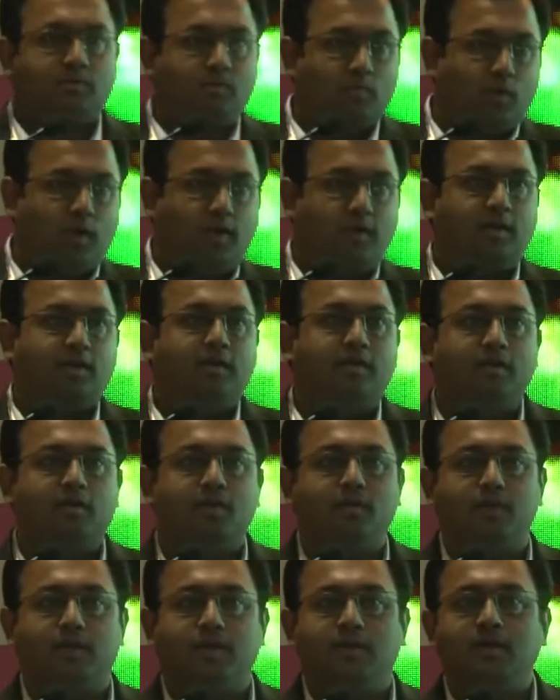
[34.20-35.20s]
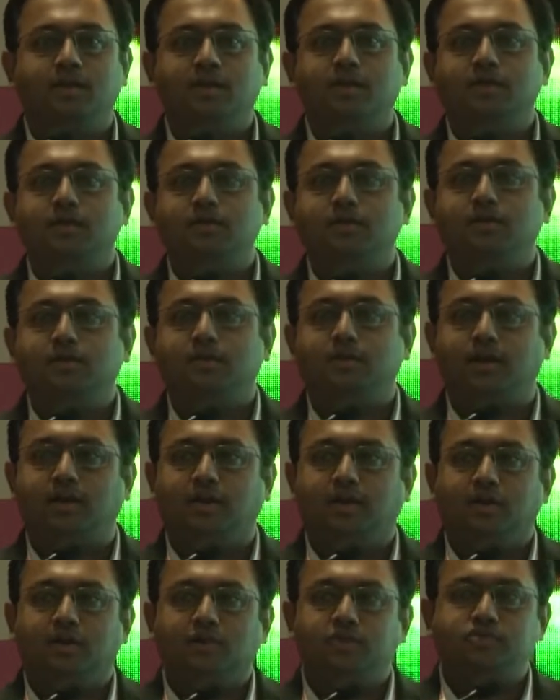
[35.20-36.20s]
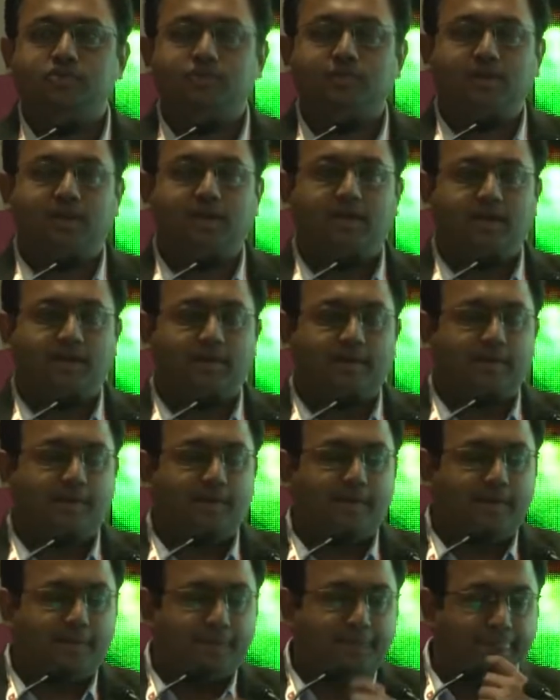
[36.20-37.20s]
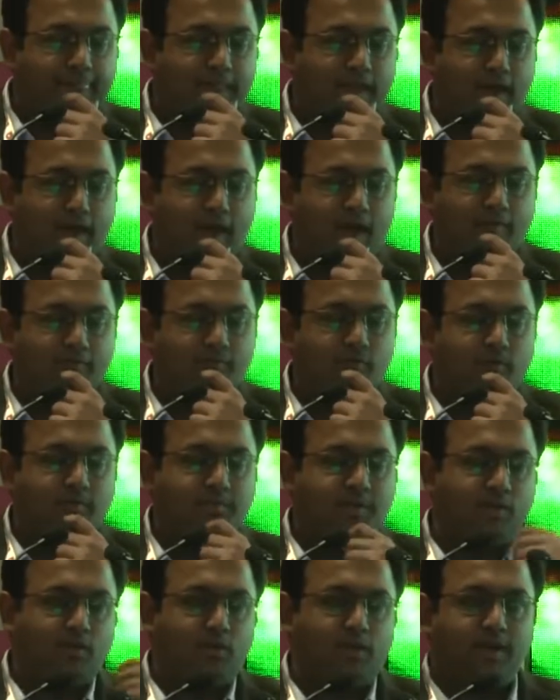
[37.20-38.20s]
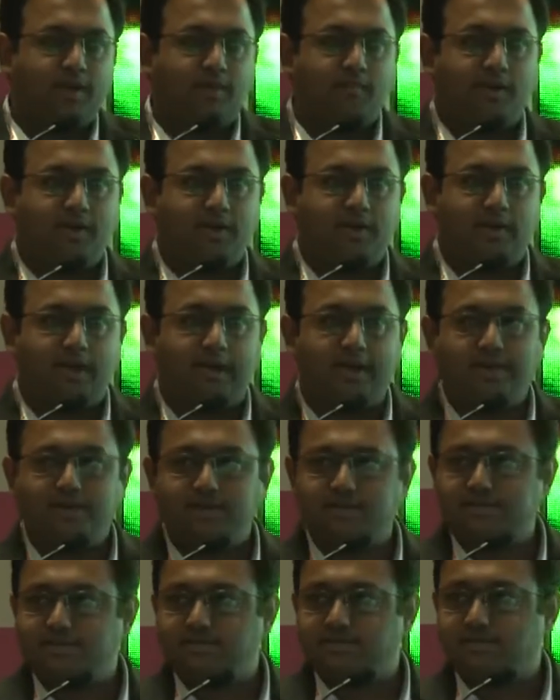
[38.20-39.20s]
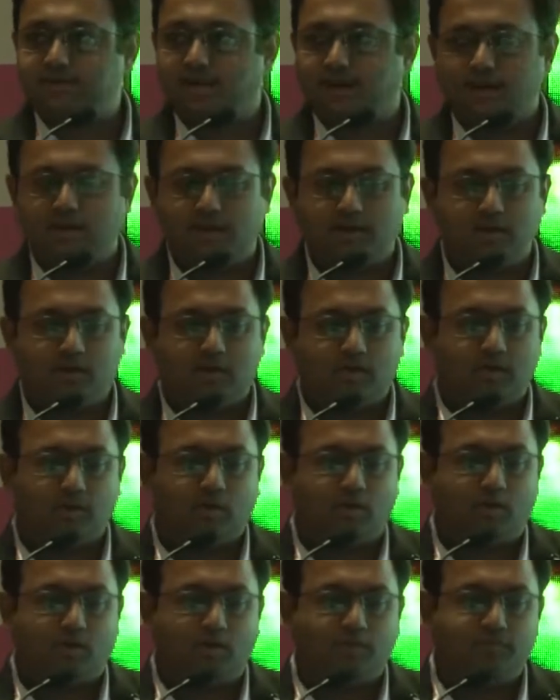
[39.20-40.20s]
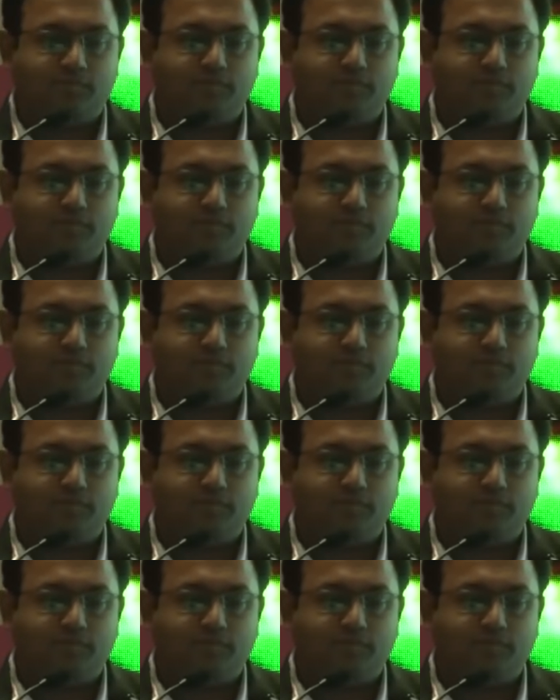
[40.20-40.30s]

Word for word: one. Okay, great. So then um, I'm from the O&M and analytics side of